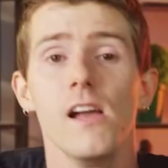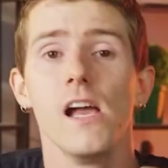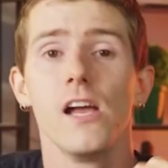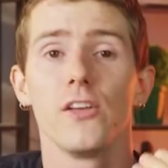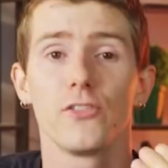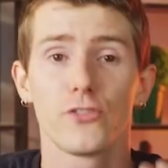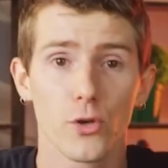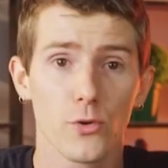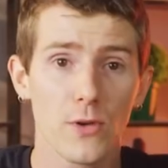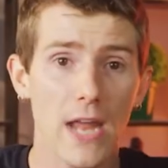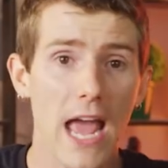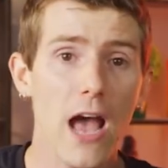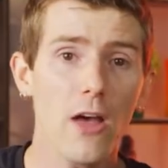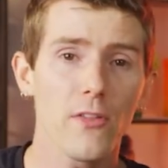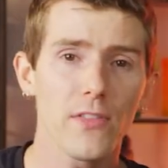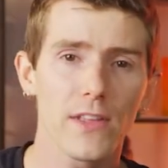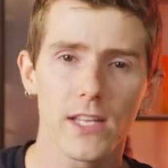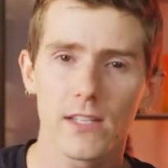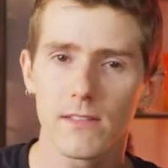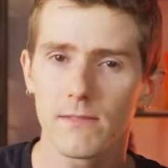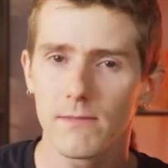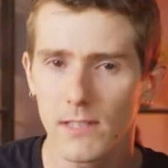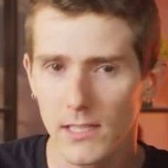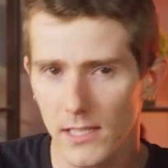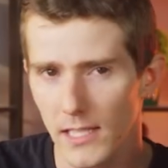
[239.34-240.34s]
So now
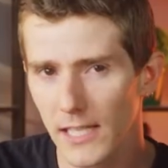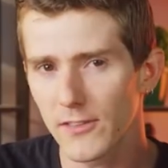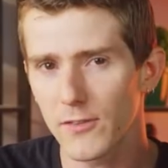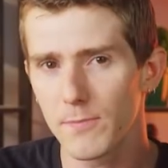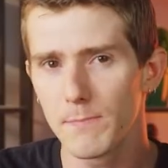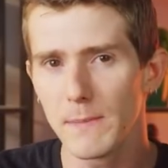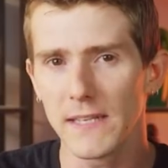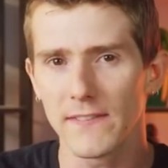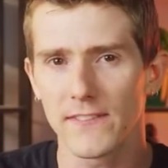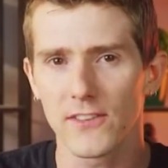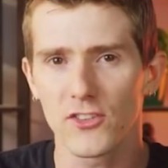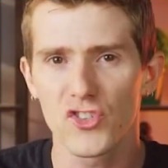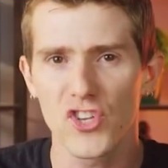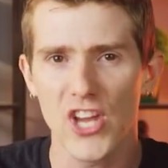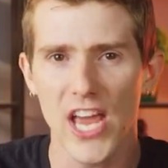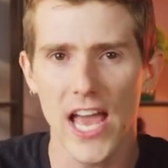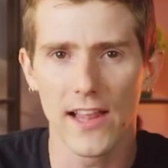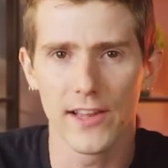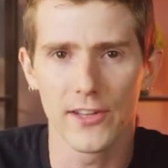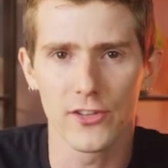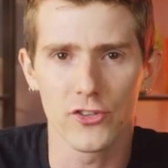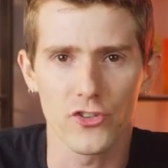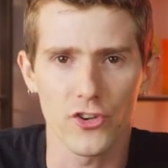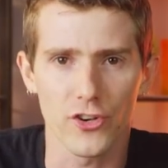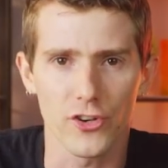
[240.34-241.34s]
then, let's meet the
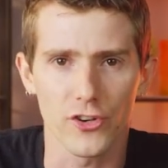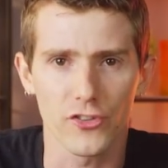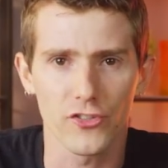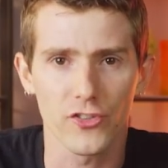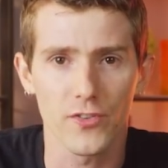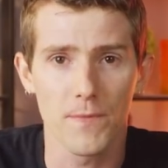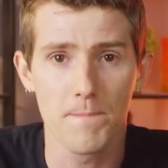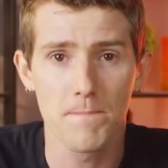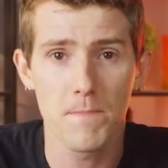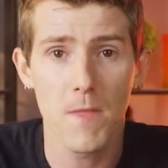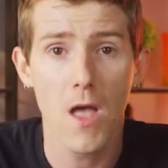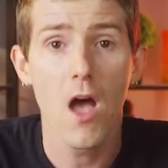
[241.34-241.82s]
challengers.